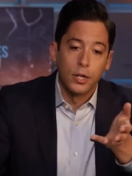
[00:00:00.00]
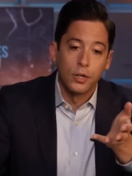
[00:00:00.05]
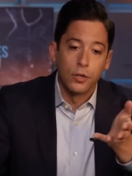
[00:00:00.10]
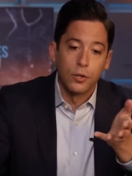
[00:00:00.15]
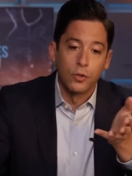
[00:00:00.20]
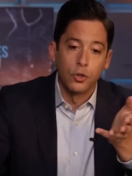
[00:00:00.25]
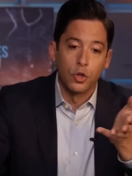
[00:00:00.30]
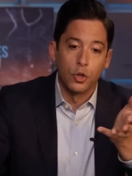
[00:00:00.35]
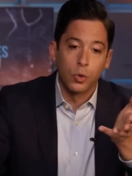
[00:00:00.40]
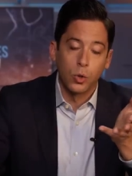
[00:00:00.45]

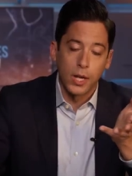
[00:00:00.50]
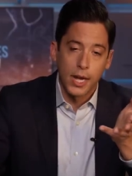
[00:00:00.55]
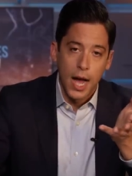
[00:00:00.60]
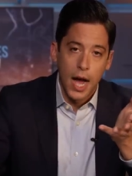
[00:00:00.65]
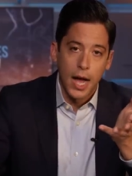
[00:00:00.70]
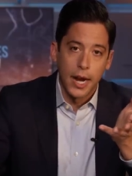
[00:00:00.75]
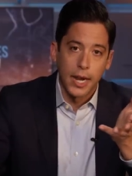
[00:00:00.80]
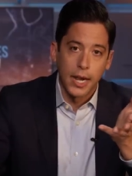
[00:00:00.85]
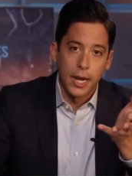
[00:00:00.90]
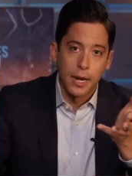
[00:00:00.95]
under
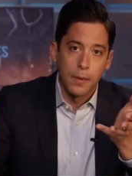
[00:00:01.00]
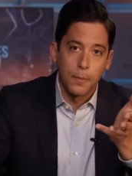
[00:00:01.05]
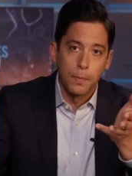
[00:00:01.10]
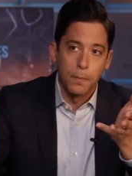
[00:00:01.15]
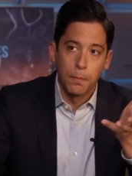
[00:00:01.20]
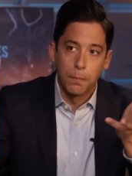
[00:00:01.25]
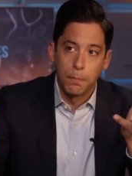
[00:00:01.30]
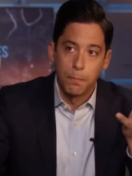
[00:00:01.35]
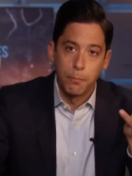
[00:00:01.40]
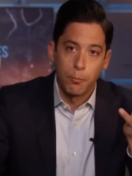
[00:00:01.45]
Giuliani,
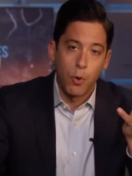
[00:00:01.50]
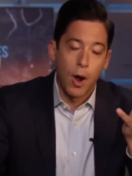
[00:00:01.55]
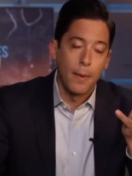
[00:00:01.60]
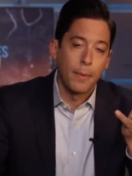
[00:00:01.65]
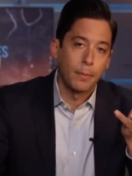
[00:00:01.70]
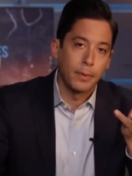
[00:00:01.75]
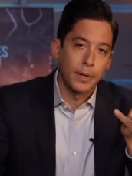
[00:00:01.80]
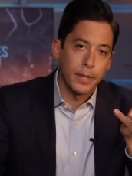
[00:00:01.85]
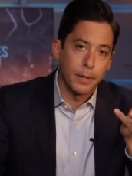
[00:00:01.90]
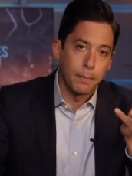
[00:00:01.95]

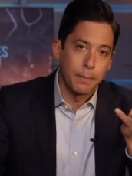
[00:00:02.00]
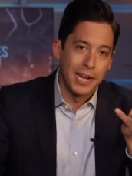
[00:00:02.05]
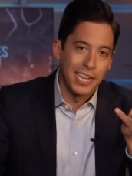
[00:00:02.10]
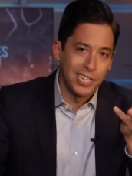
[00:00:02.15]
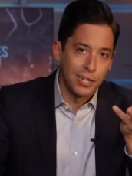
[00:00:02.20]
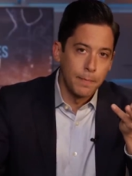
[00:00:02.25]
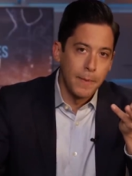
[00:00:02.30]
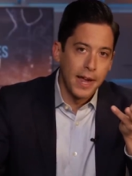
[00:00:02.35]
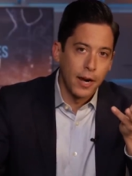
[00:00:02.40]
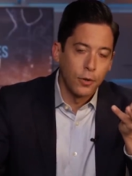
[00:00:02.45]
probably the
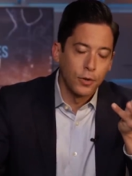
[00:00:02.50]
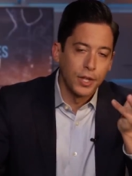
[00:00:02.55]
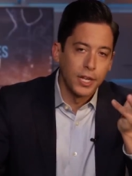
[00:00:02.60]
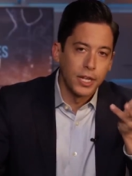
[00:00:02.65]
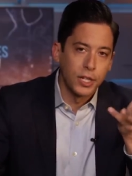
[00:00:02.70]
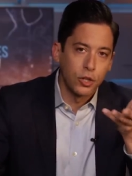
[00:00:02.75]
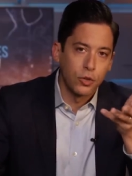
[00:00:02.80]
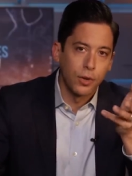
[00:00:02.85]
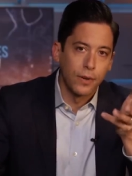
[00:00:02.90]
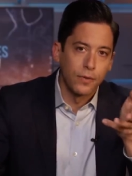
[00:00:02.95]
best mayor in the
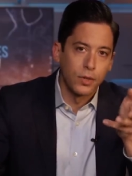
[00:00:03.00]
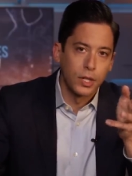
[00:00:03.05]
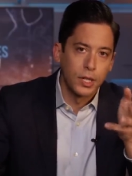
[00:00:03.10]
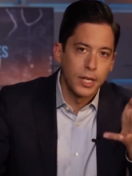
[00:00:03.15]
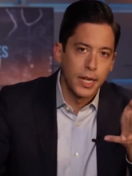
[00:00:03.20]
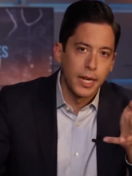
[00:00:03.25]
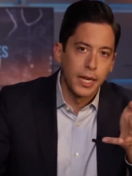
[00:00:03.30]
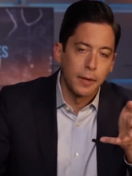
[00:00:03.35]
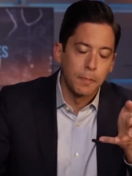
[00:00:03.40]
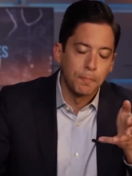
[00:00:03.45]
history of the
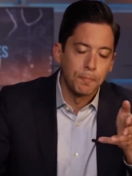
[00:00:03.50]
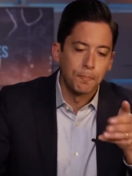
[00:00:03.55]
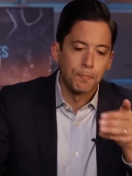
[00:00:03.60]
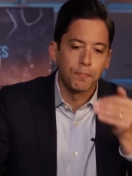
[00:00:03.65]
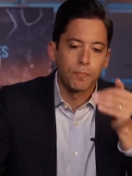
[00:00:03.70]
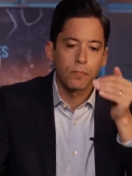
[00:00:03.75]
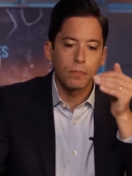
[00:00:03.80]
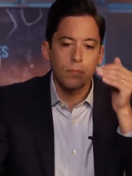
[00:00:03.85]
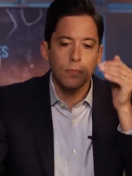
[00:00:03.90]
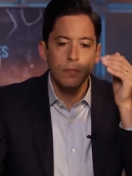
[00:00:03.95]
city,
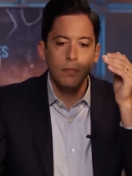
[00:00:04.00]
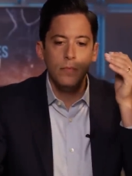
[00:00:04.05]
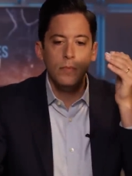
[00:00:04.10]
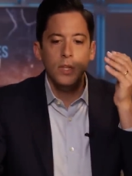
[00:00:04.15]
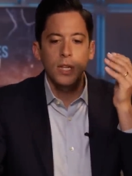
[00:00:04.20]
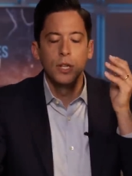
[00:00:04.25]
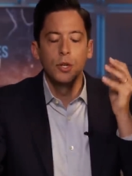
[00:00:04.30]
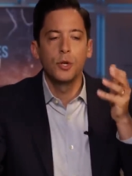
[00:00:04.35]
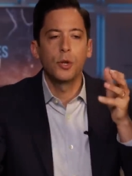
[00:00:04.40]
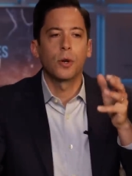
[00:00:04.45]

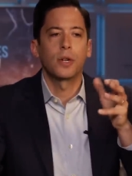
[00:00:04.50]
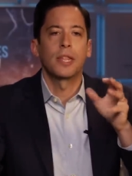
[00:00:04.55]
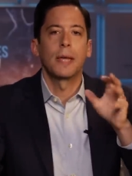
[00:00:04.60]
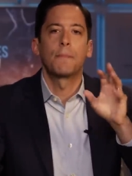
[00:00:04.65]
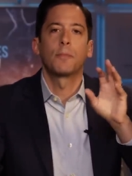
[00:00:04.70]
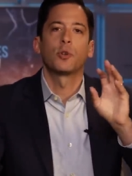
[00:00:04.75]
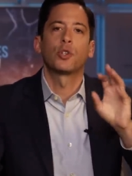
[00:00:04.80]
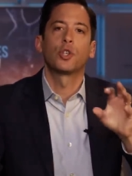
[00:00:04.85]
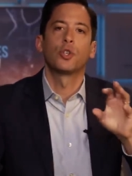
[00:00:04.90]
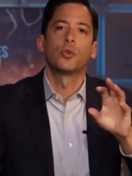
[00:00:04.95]
New York
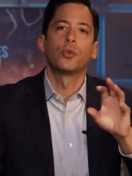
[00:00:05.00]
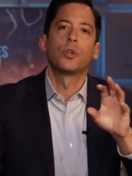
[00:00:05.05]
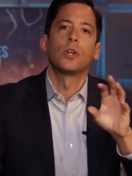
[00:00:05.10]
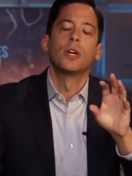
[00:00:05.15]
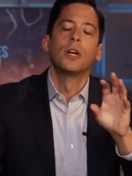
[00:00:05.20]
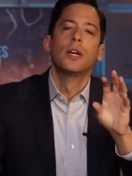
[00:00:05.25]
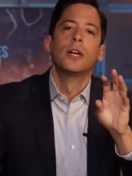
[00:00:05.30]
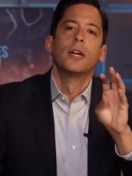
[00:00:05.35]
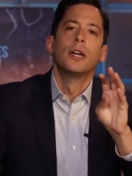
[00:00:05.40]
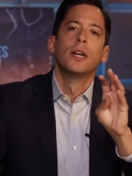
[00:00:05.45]
they pursued
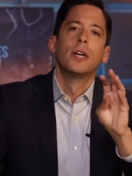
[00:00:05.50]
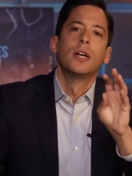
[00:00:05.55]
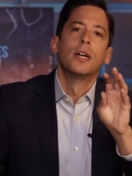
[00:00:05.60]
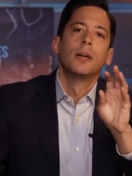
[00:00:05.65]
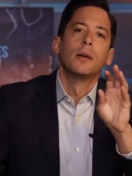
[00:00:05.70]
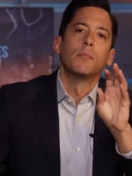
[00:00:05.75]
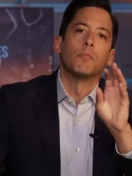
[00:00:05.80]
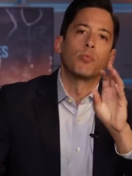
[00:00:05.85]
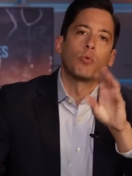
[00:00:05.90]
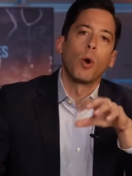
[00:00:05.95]

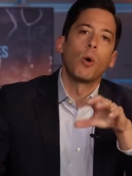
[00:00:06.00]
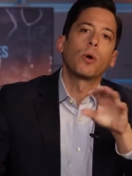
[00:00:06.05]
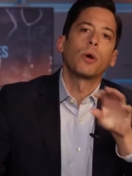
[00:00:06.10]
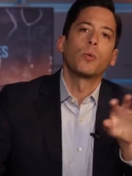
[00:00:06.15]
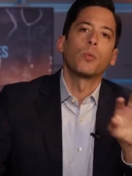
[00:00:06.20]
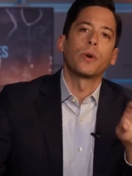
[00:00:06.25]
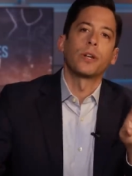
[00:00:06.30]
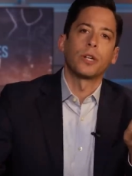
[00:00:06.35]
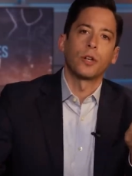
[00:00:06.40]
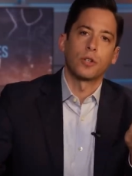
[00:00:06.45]

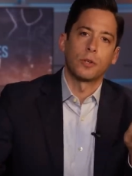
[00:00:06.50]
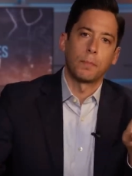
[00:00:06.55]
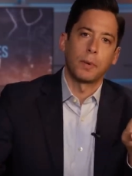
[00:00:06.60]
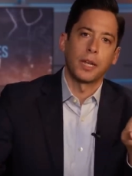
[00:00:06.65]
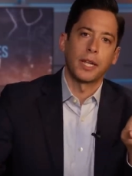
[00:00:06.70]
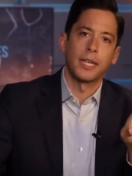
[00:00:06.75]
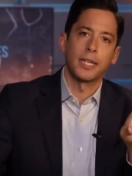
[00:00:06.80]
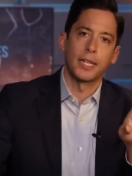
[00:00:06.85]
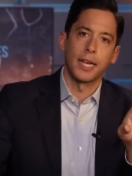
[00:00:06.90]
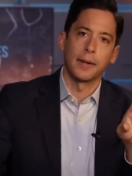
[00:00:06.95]
broken windows
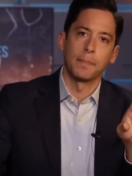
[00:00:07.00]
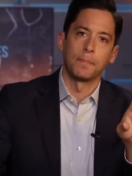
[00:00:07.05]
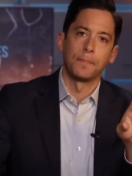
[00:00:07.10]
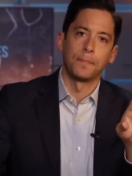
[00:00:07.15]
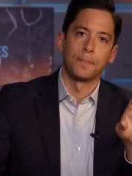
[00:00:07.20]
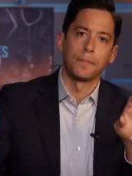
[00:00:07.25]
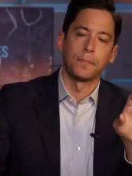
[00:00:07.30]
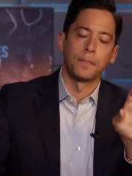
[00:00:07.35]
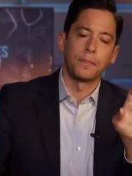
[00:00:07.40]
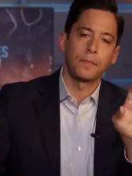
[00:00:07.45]
policing
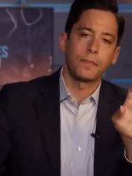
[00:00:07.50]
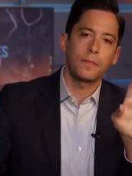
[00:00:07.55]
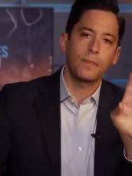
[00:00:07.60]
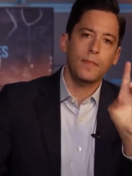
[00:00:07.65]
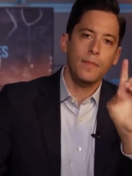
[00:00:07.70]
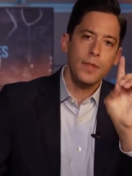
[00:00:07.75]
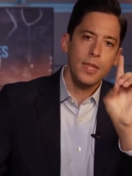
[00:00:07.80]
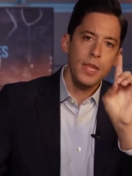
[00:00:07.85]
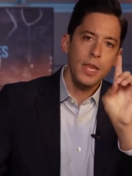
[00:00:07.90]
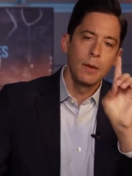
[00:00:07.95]

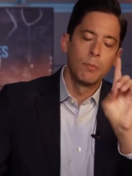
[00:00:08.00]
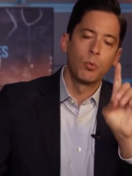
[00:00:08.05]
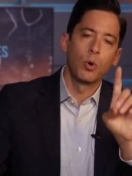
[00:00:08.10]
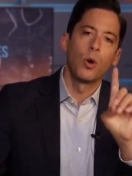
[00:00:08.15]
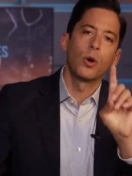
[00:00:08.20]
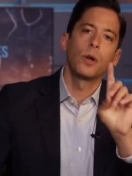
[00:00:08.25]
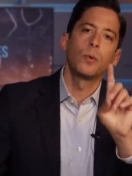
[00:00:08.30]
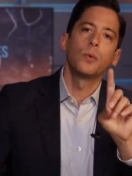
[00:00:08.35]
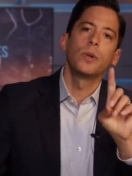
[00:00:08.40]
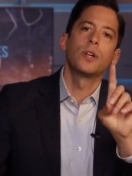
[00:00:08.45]

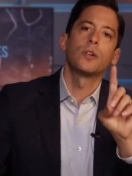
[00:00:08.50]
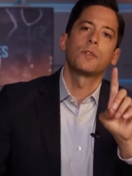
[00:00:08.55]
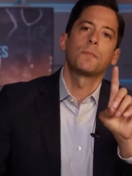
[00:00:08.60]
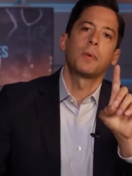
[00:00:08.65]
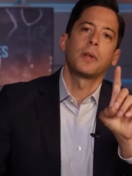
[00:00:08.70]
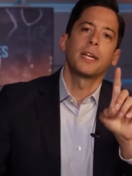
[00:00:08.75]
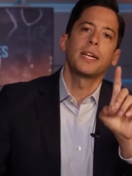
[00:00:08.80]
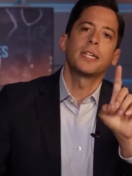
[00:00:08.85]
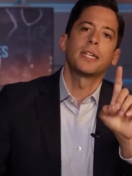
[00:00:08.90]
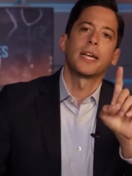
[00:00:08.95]
broken windows
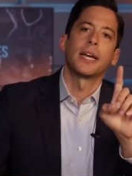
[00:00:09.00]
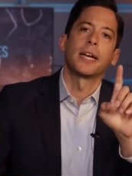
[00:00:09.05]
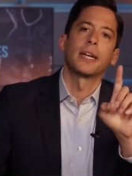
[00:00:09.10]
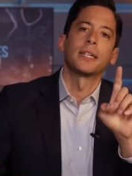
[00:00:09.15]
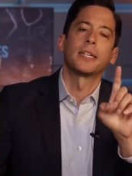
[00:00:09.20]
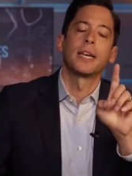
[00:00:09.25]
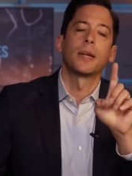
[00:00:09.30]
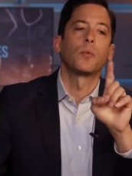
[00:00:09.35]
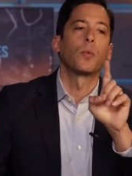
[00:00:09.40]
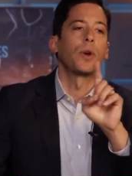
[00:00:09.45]

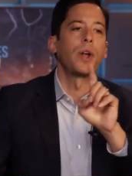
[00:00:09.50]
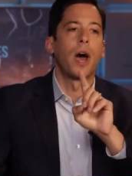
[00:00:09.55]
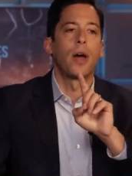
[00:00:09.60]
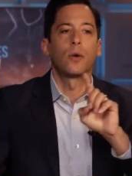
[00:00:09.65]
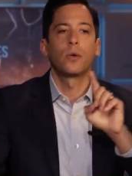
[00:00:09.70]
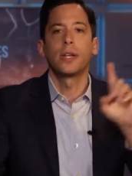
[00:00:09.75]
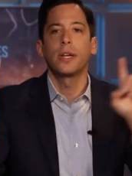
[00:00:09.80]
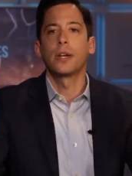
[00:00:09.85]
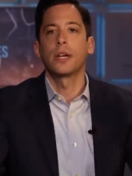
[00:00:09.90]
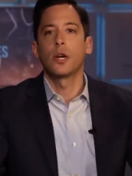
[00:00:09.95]
policing said we're
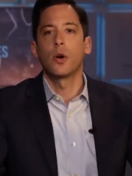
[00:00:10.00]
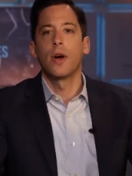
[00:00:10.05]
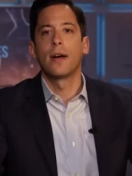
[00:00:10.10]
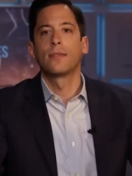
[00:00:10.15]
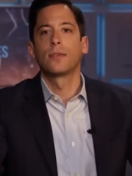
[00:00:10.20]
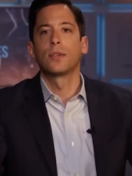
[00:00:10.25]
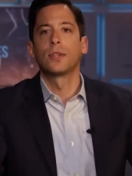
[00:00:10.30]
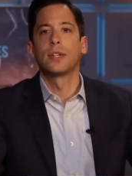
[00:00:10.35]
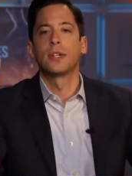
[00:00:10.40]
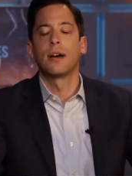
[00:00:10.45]
not only going to go
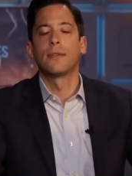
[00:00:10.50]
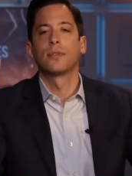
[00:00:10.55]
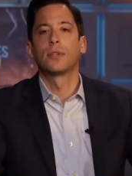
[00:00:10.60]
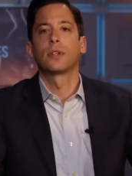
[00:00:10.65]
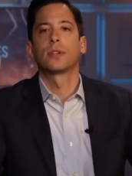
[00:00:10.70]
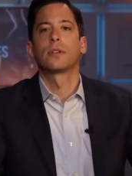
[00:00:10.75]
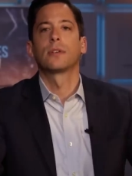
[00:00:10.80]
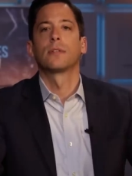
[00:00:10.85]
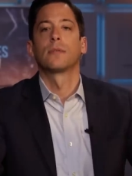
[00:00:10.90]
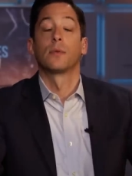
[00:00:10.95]
after the
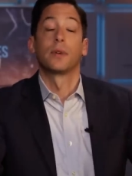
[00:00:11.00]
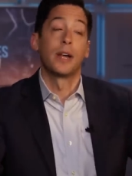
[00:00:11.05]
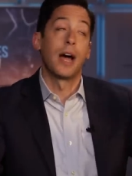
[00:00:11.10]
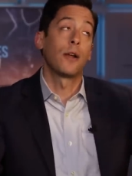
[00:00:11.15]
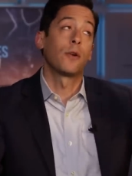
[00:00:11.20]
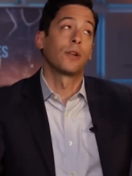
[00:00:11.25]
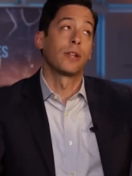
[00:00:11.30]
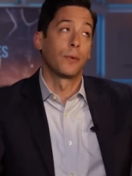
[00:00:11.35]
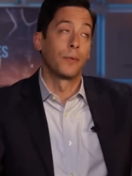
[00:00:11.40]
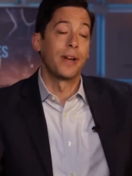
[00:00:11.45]
toughest,
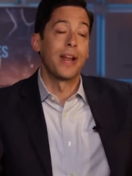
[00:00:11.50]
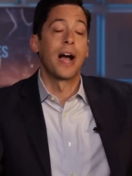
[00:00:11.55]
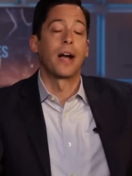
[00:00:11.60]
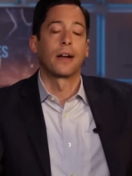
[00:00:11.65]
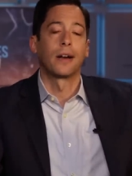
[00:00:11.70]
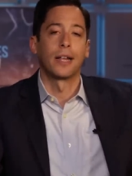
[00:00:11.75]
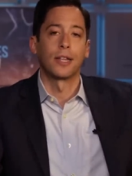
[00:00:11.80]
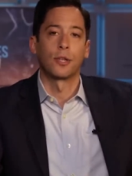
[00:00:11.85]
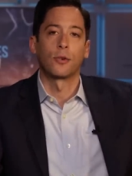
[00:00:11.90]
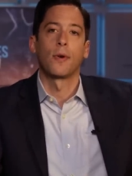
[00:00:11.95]
not only are we
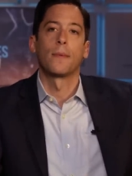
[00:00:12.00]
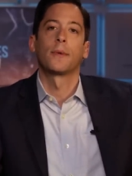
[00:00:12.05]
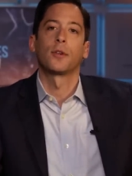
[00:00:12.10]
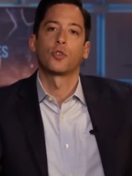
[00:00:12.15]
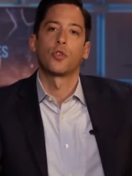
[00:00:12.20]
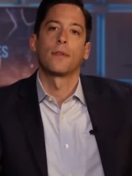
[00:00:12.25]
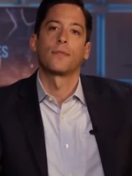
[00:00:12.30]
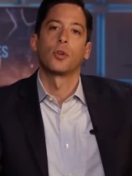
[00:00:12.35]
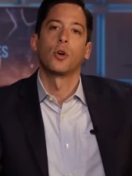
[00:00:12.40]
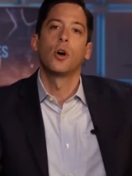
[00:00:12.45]
not going to let the
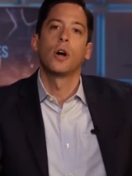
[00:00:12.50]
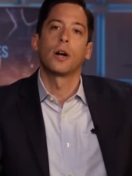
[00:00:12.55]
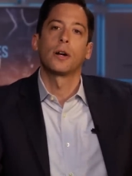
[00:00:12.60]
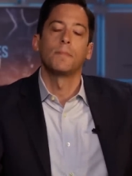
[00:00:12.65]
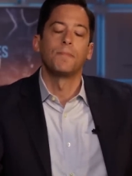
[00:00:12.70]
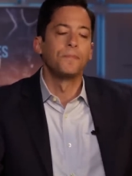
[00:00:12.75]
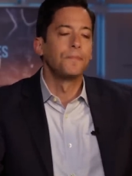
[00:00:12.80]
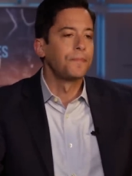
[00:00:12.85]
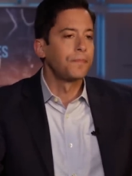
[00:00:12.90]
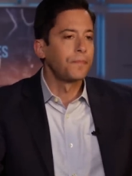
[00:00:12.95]
criminals off the hook,